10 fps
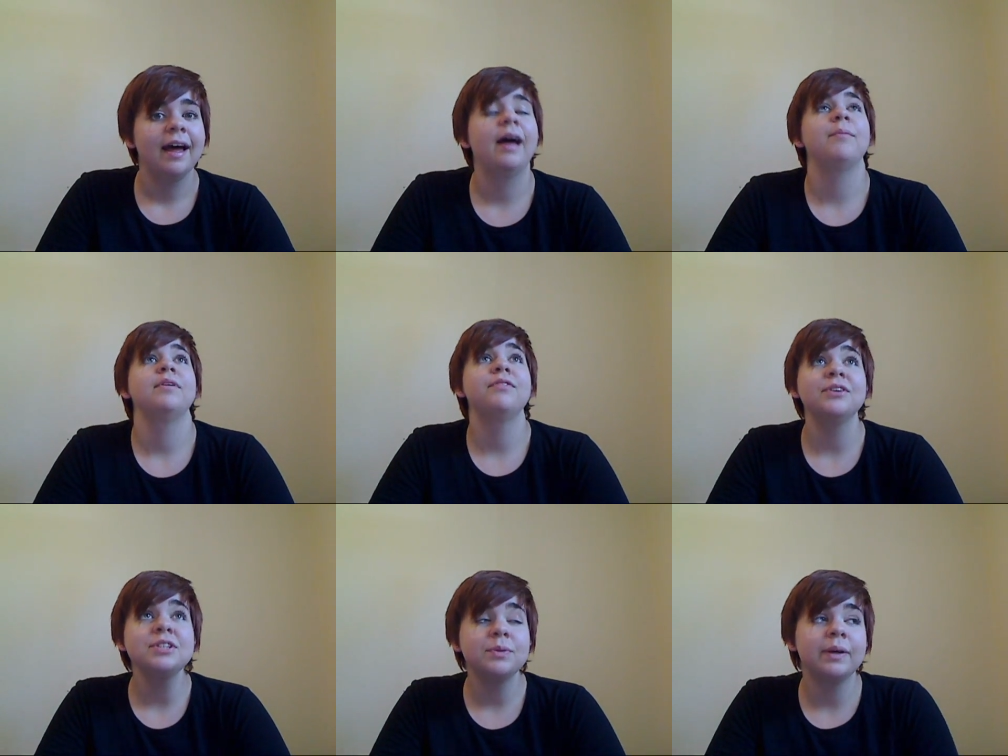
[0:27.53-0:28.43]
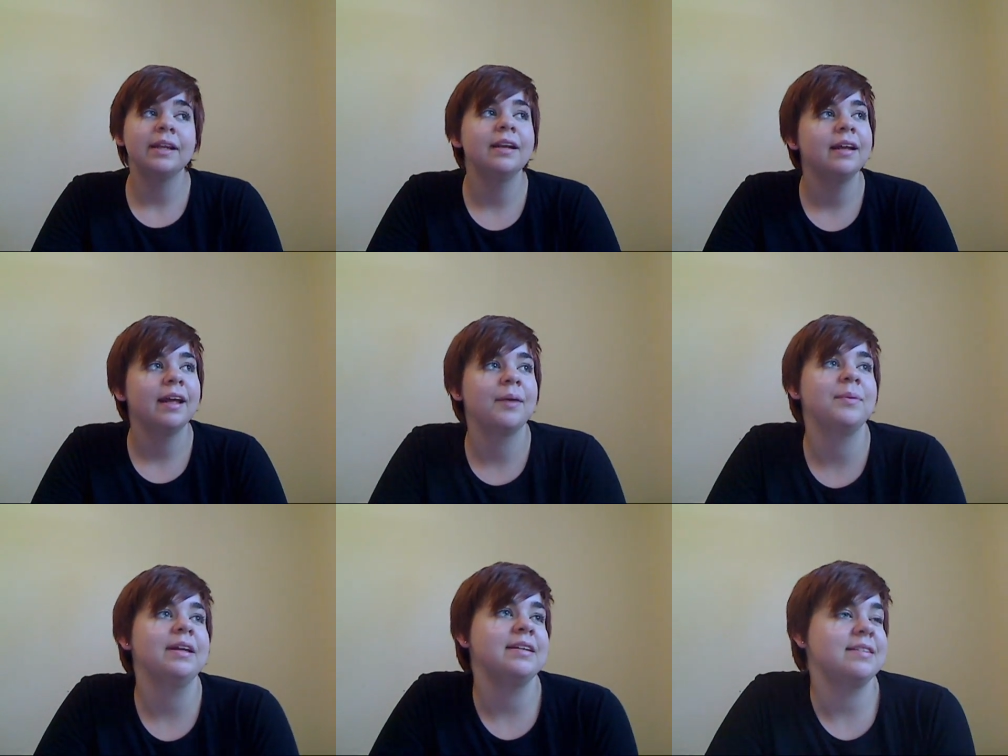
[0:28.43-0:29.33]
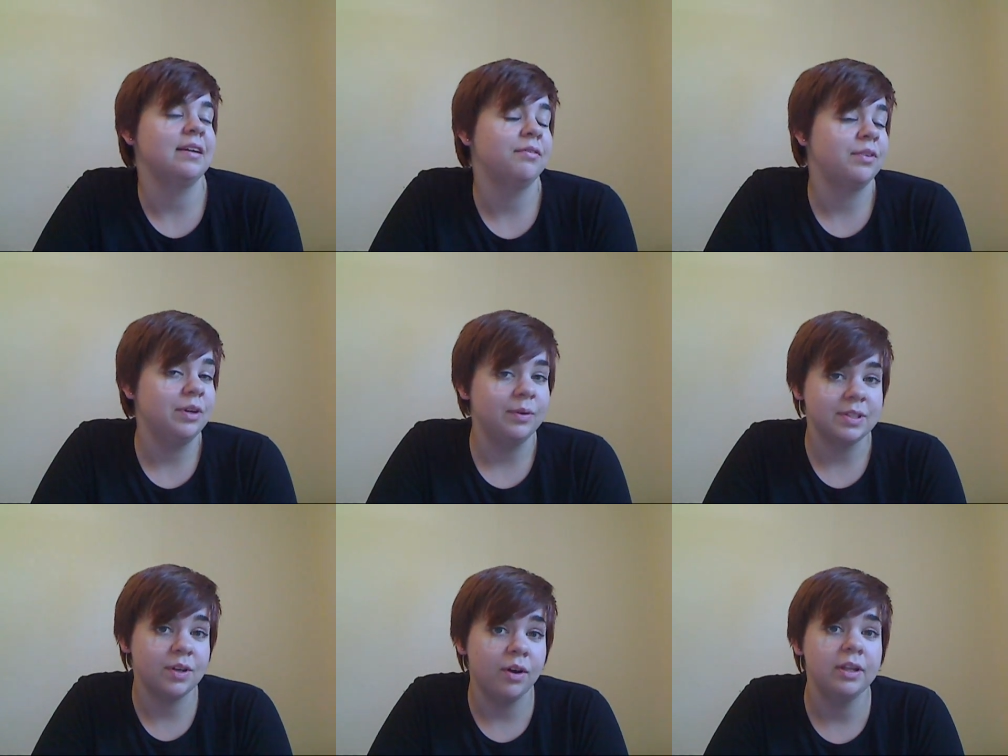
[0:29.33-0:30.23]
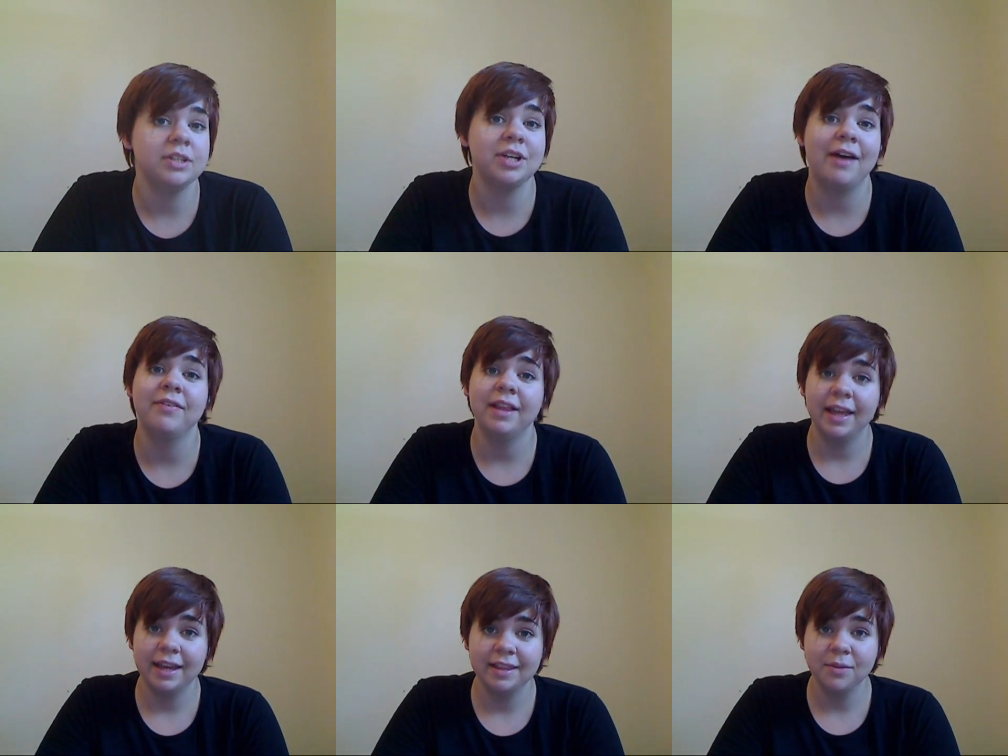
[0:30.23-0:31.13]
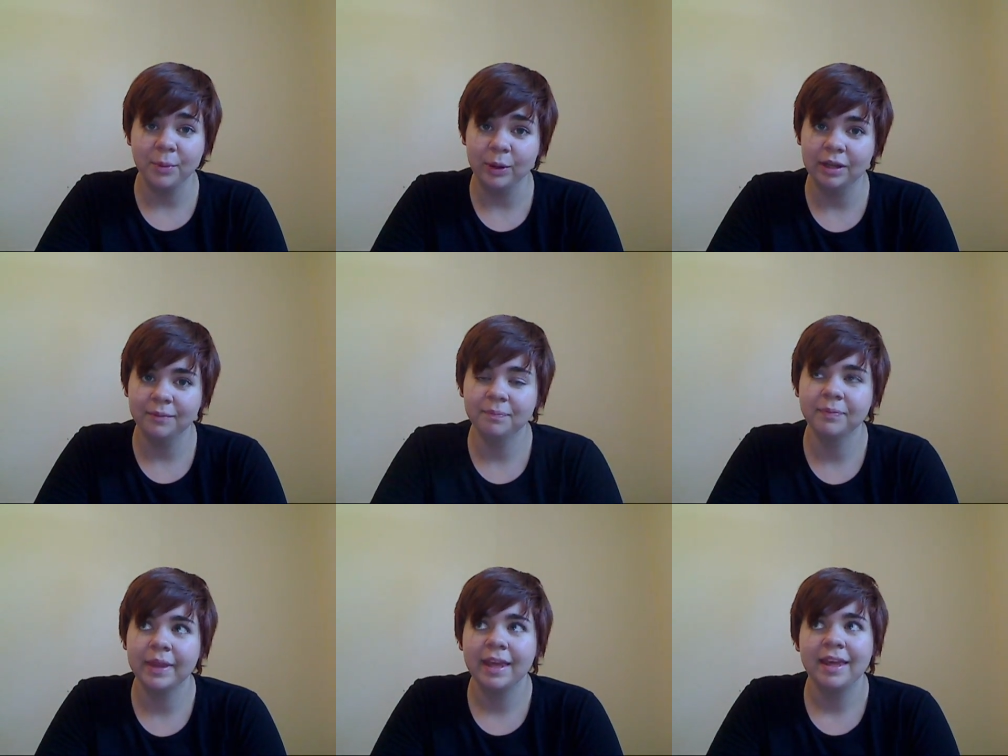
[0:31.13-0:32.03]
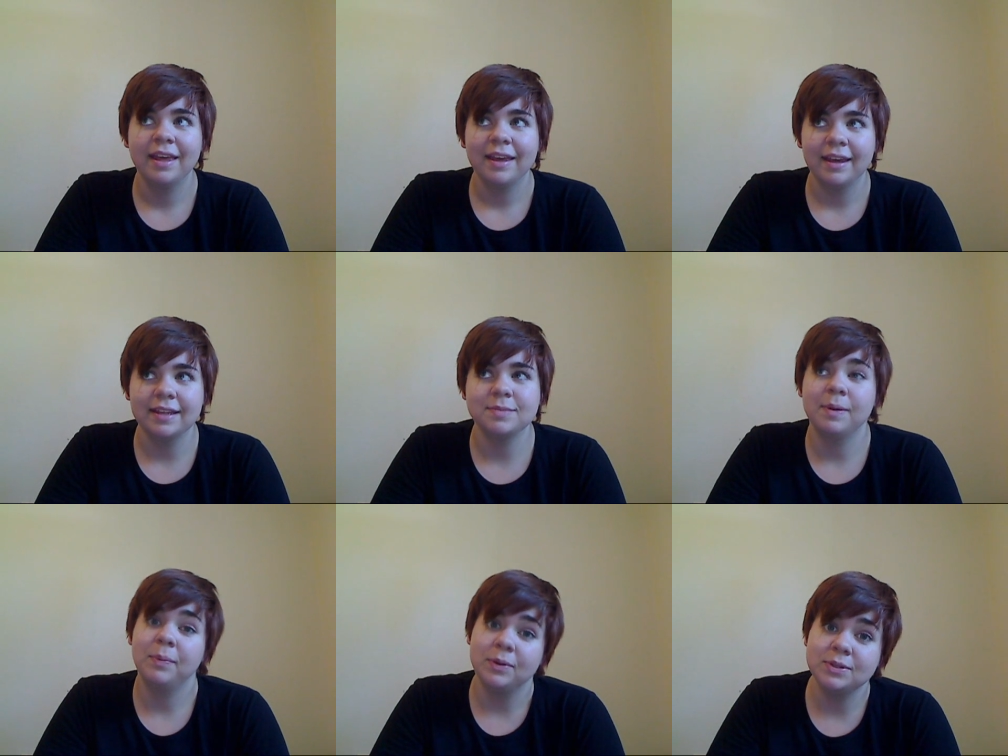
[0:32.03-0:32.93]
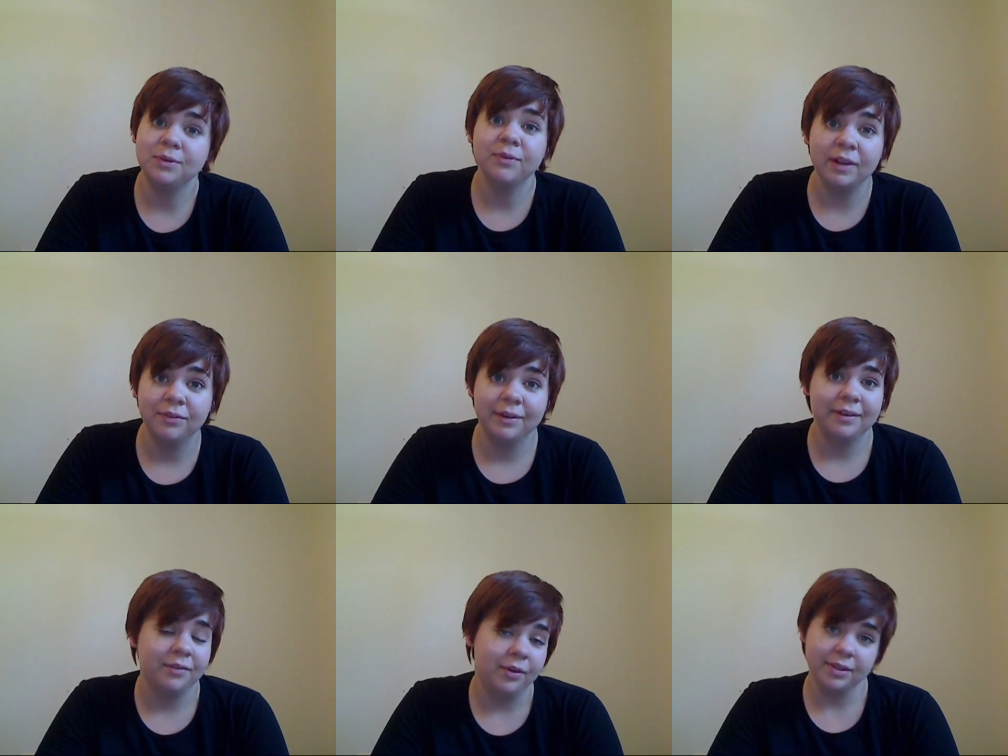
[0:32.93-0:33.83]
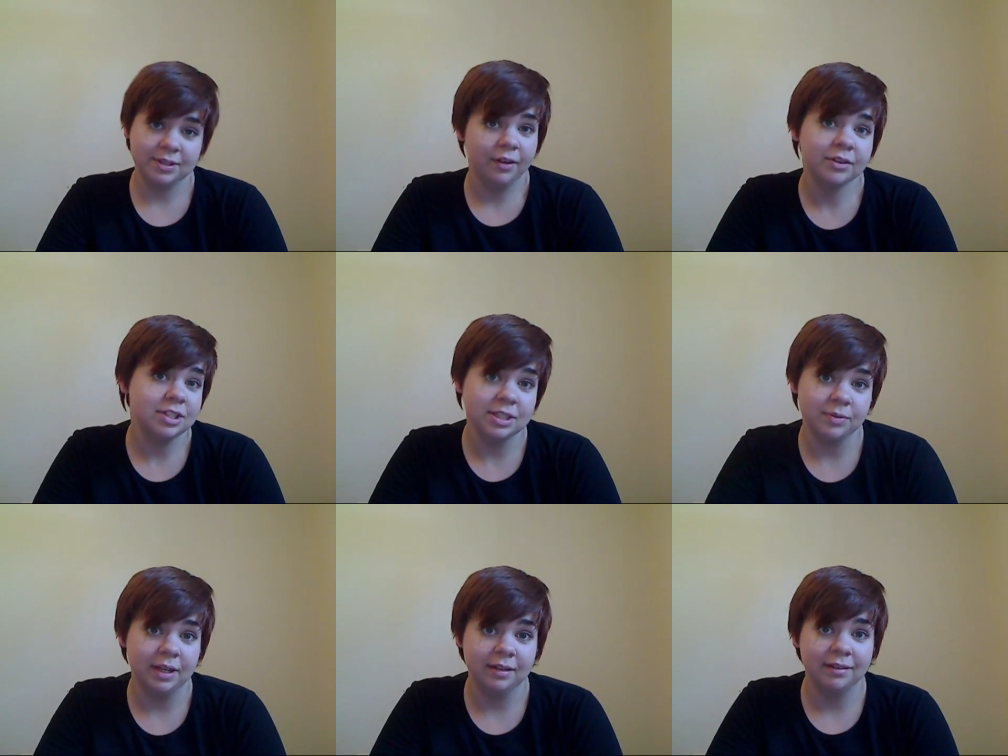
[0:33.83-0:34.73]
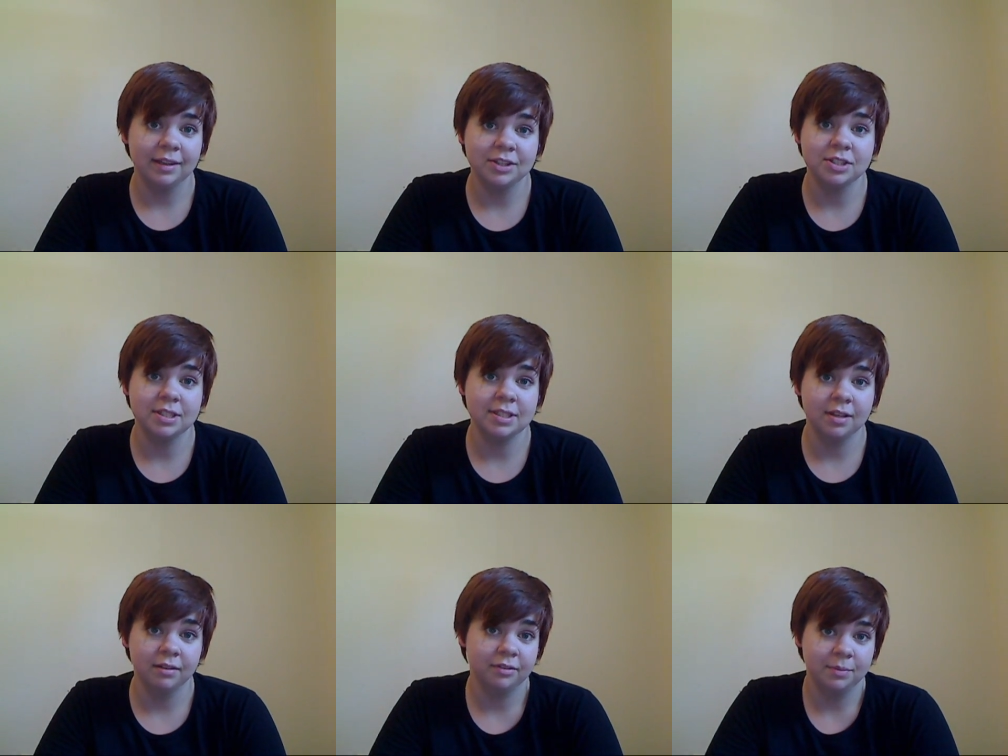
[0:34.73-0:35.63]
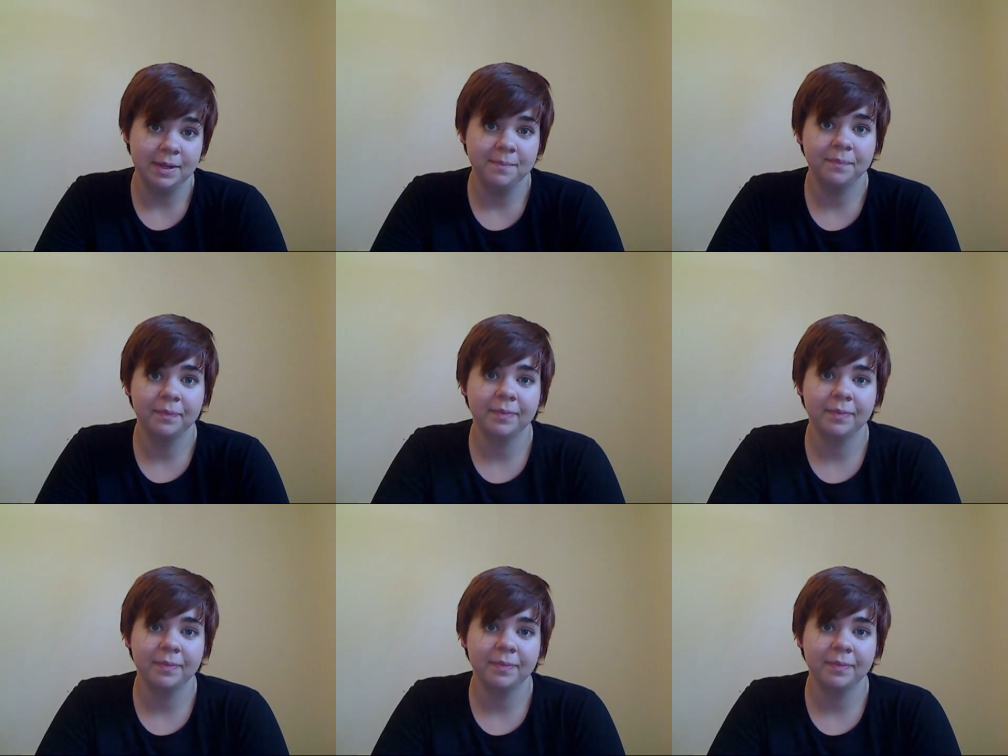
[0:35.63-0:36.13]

The first one I'm gonna sing for you is called "Atchafalaya in the Morning." It's my personal favorite of all the songs she's written that she's sung for me,